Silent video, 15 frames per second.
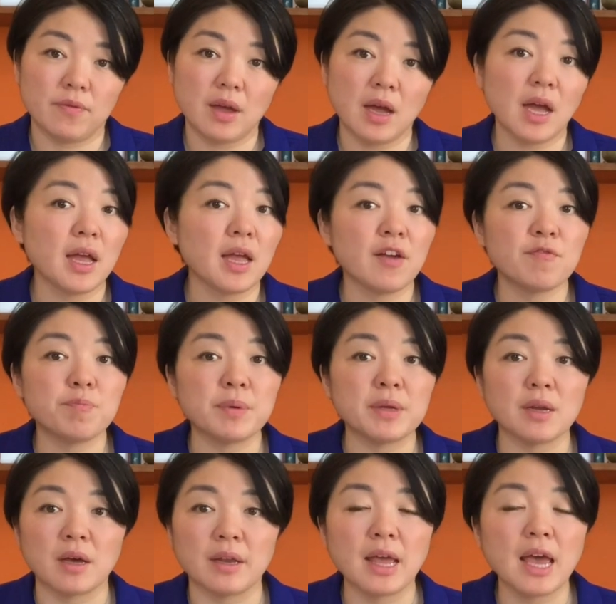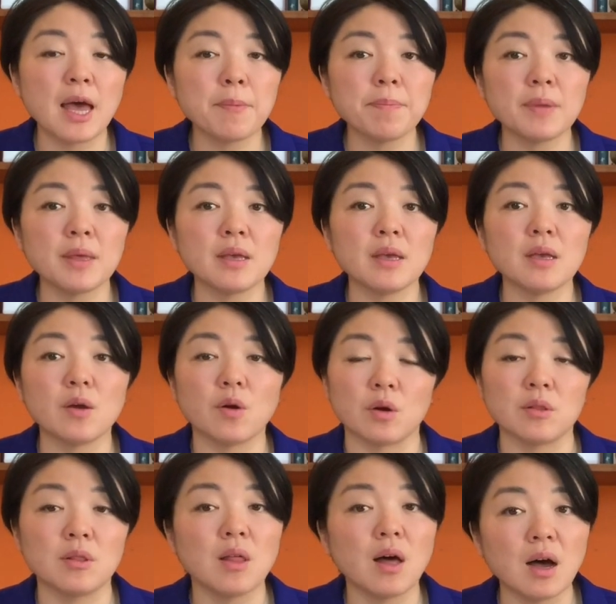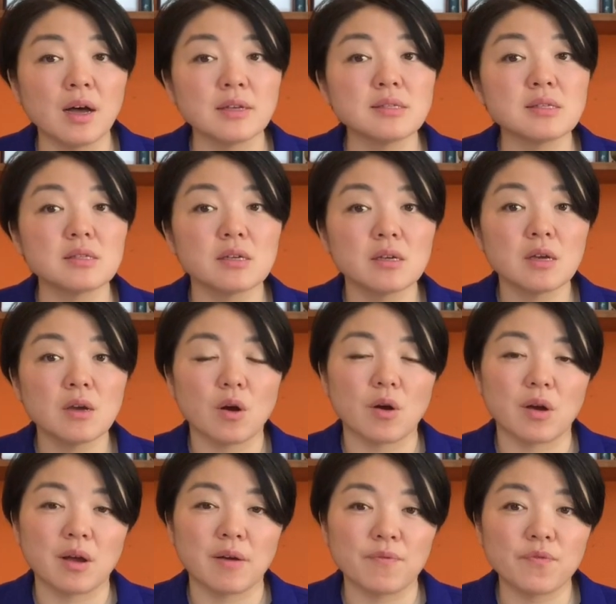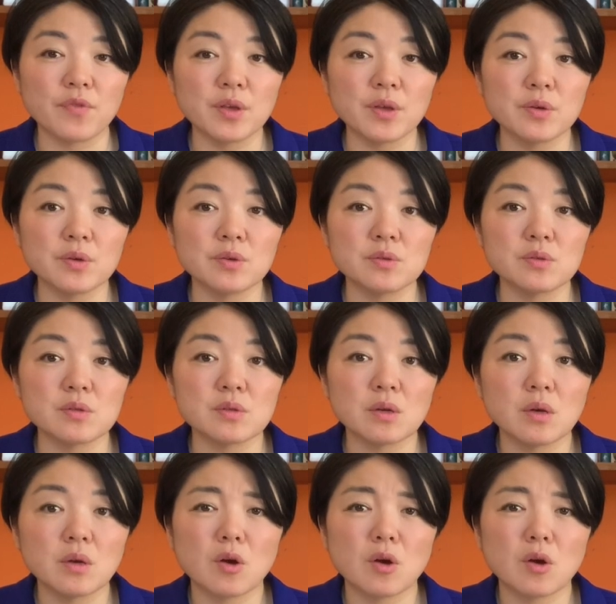I have been unhappy or lost or confused,